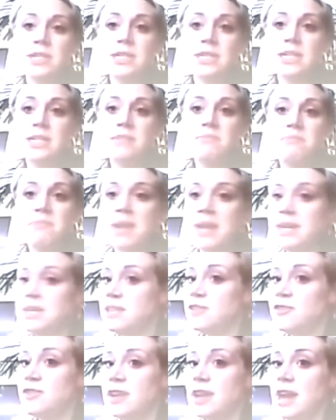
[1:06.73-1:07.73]
in playing
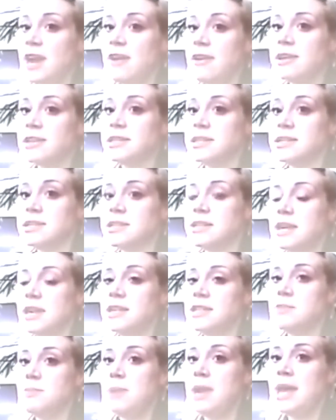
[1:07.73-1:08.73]
different characters. I like
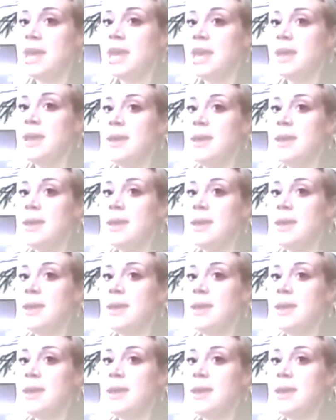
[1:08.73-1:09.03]
to play